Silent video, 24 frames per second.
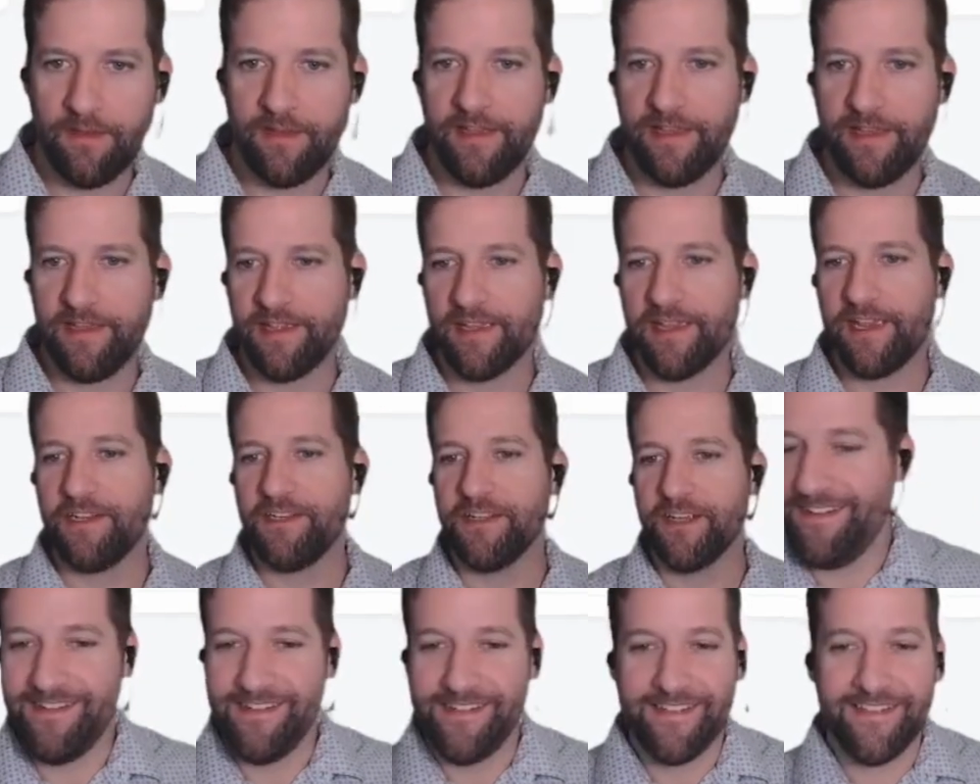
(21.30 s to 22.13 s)

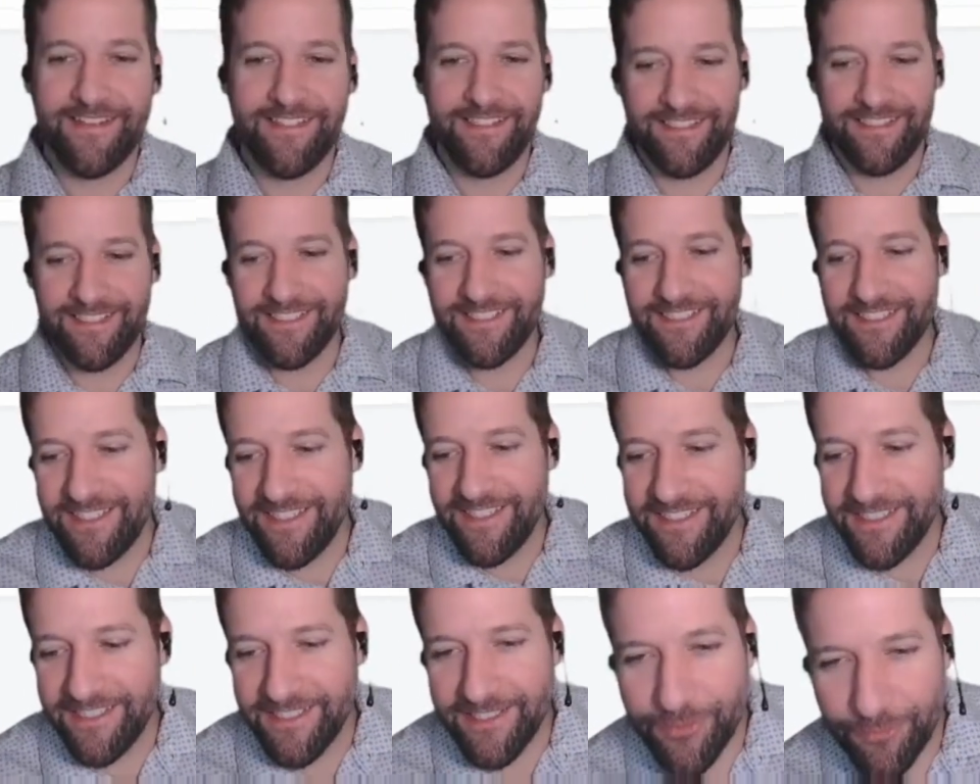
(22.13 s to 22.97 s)
And this
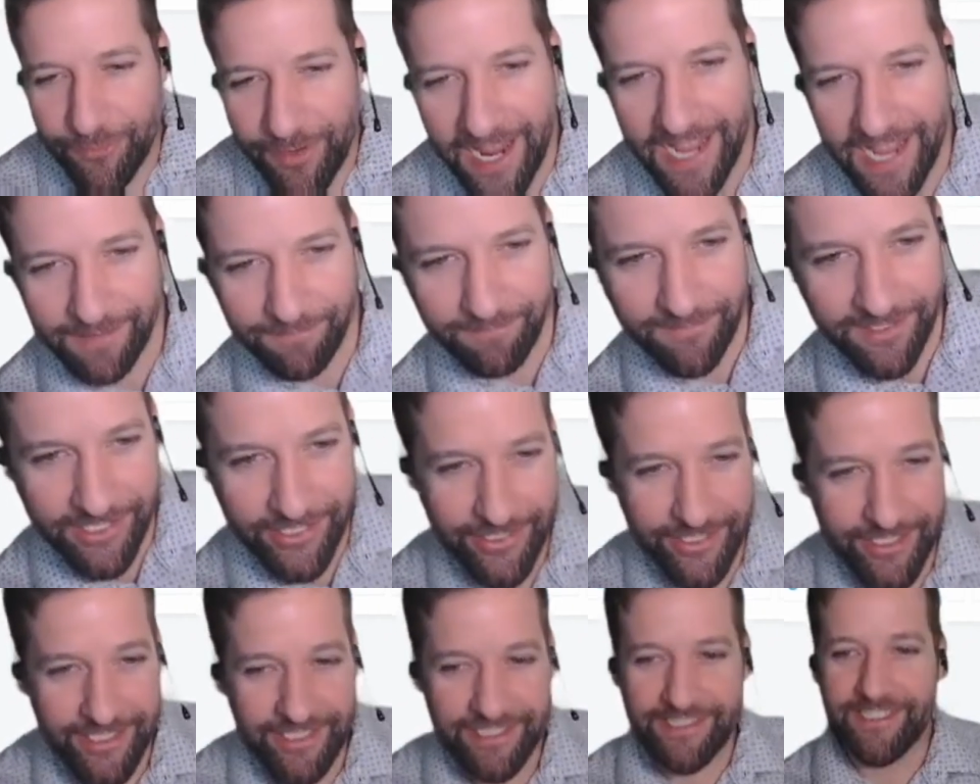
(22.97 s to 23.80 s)
is
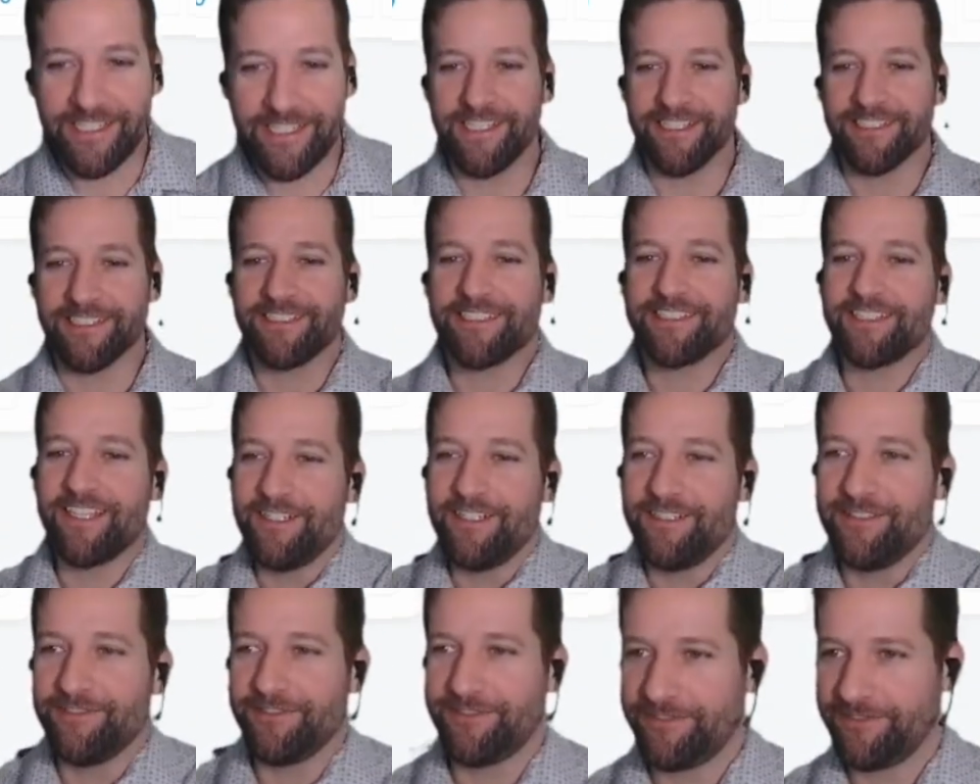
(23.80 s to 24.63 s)
RadMachine
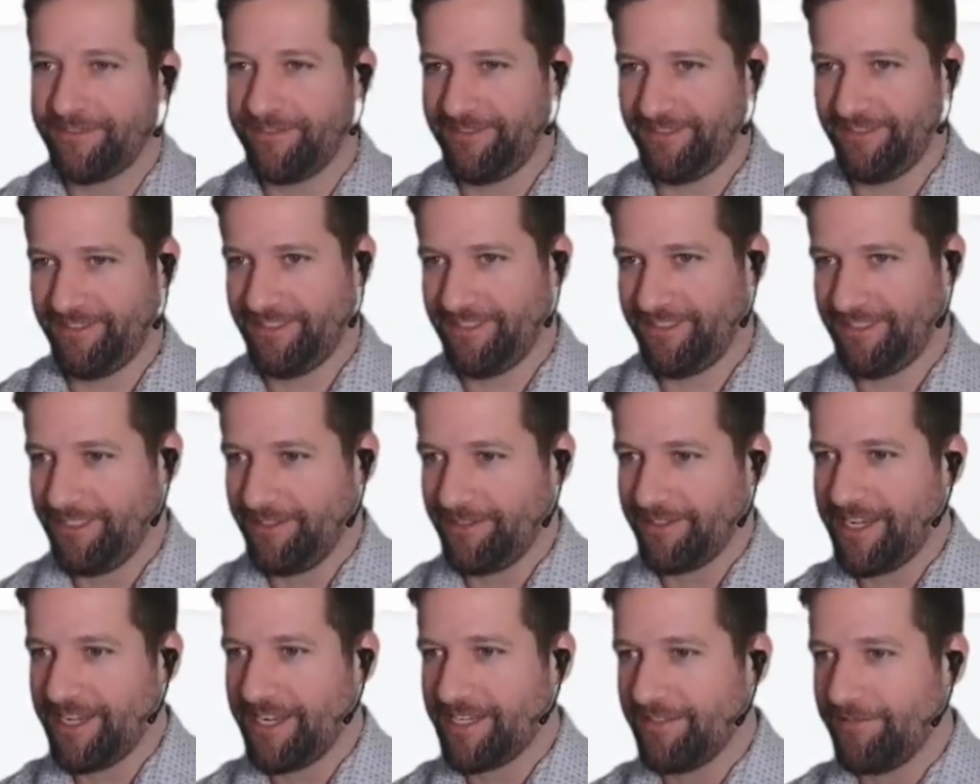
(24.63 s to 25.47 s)
itself. So
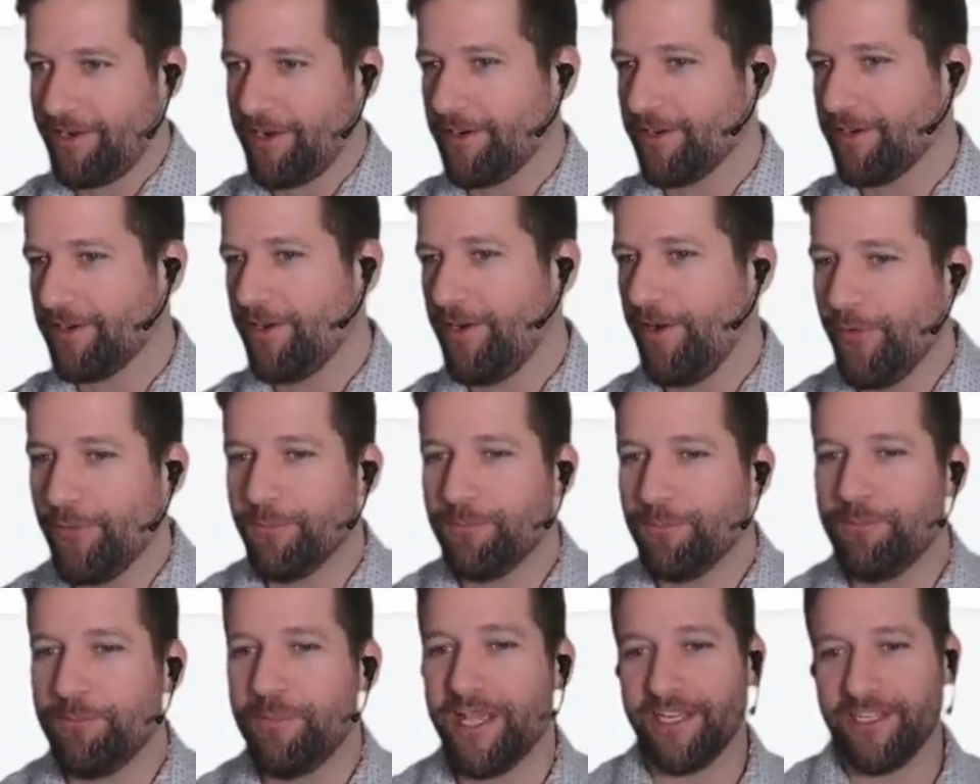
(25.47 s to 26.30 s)
kind of our
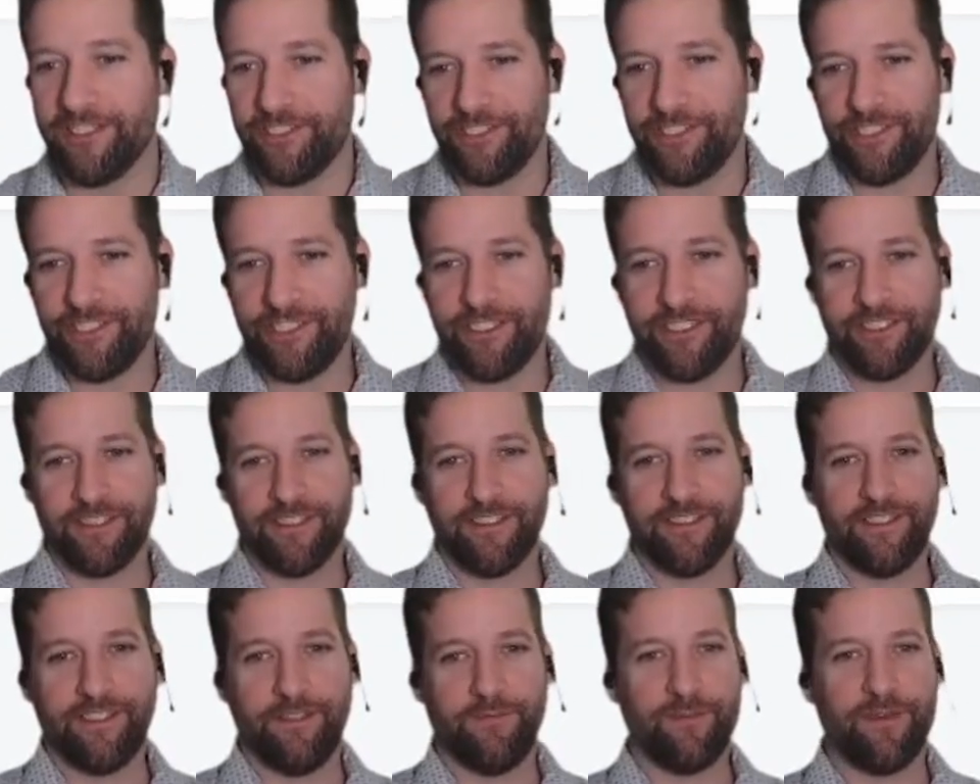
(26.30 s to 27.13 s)
home page
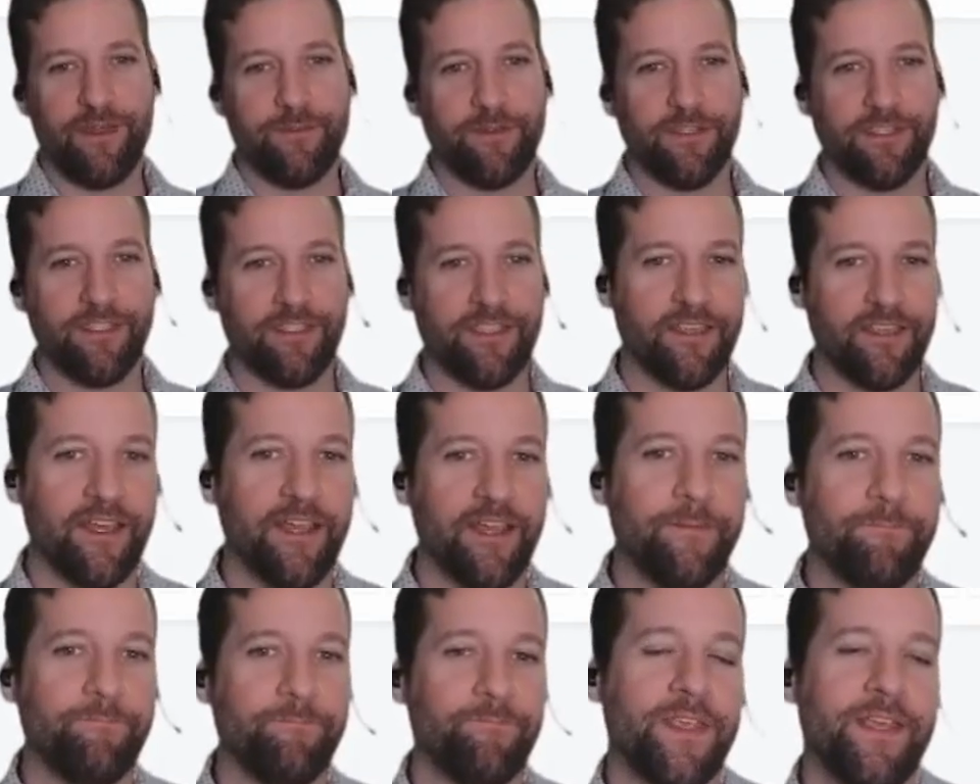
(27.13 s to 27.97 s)
here that we might be looking
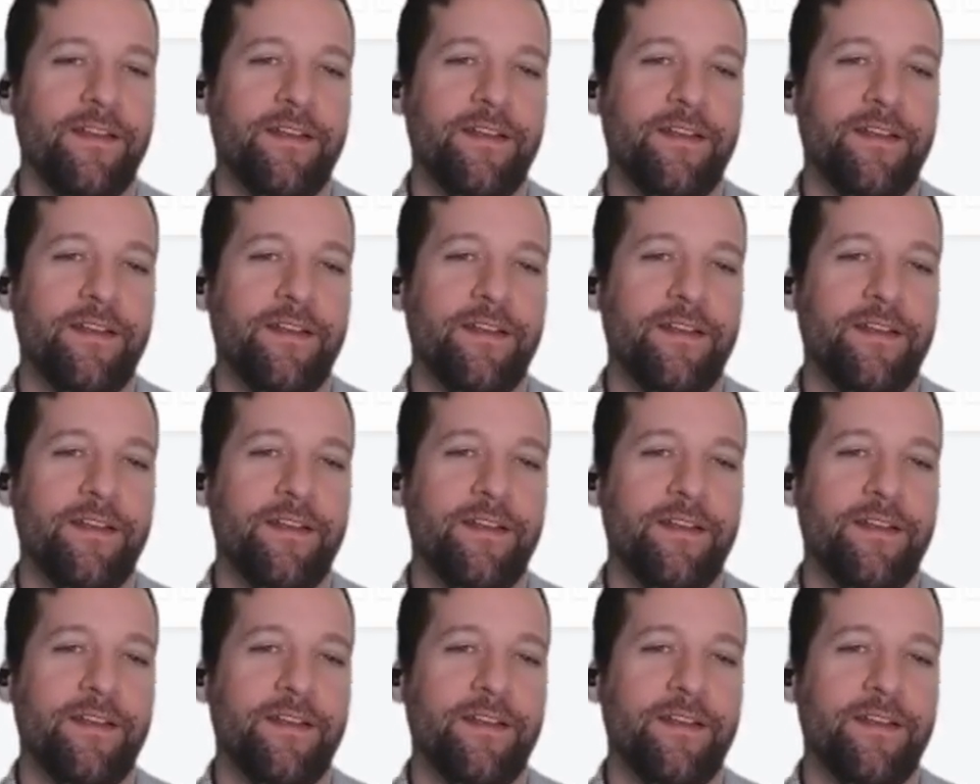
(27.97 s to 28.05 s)
at.